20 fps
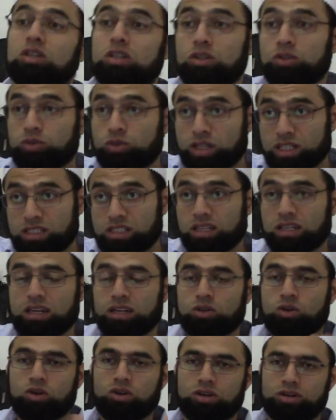Written
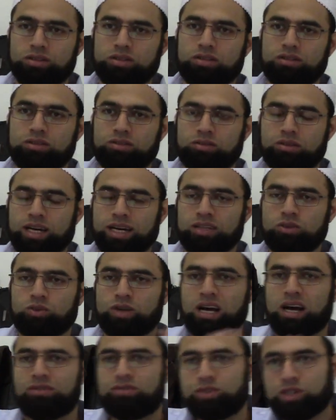and oral, right? We
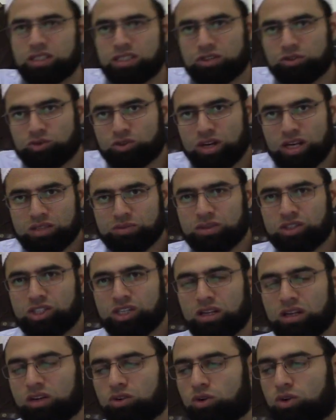have written
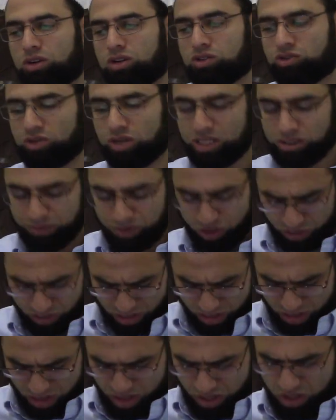transmission and oral transmission.
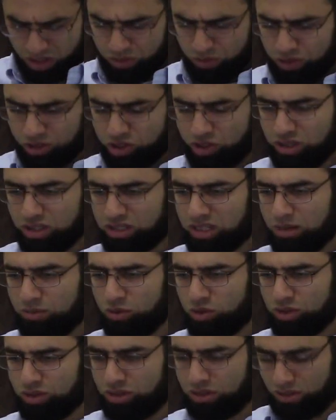Which is the
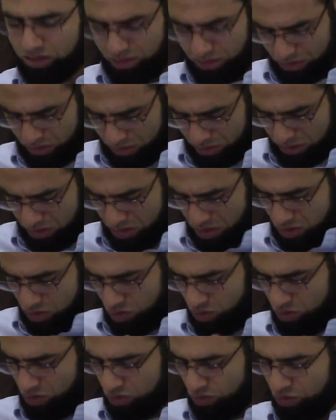most,
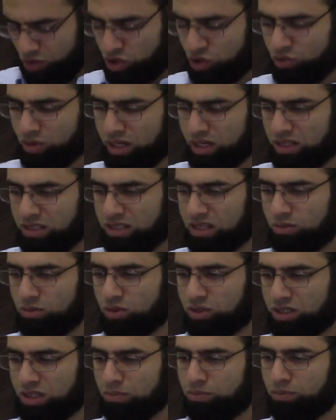which one is the
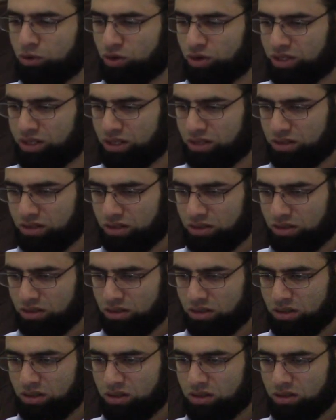most important?
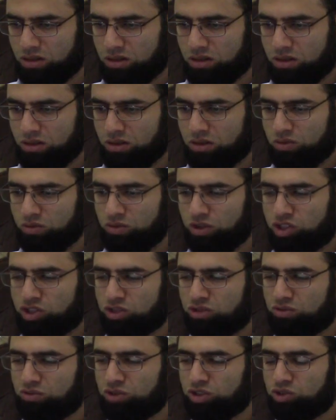
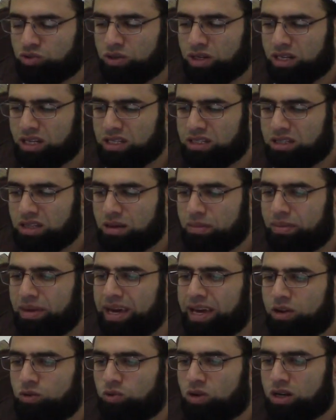Which, which one is the
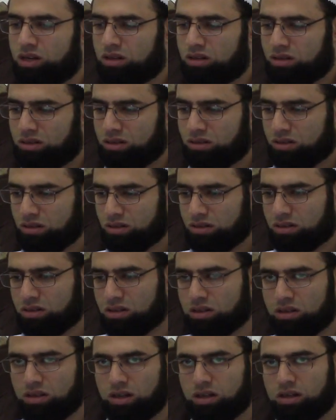main one?
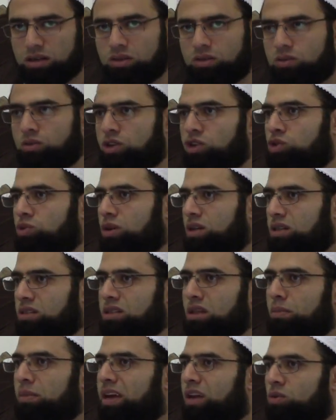Huh? Which one is
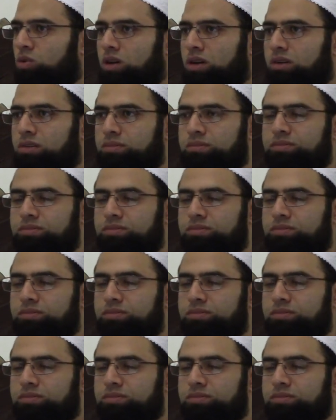the main one?